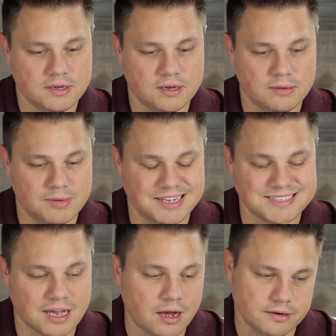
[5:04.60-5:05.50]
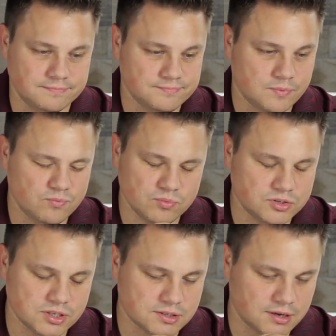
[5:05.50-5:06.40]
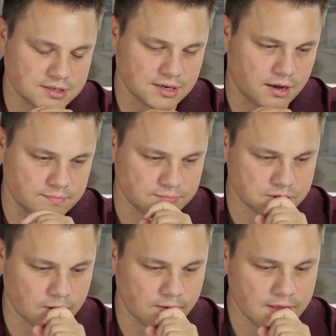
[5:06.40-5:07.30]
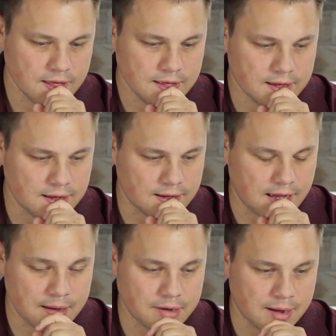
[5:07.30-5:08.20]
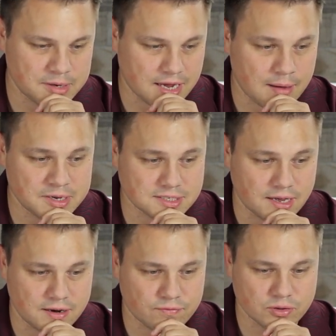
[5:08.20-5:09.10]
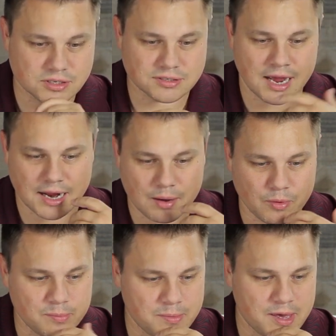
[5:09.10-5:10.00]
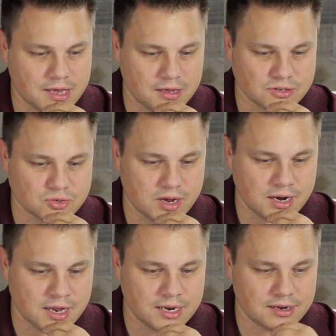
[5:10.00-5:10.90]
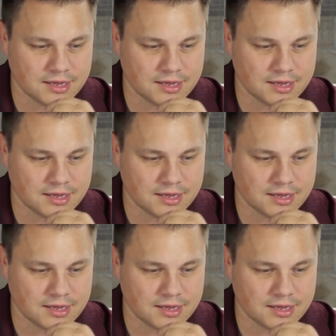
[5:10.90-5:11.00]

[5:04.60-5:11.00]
um, a ton just a ton so uh, I'm, I'm, I'm, excited for this stock. I will be making a trade on it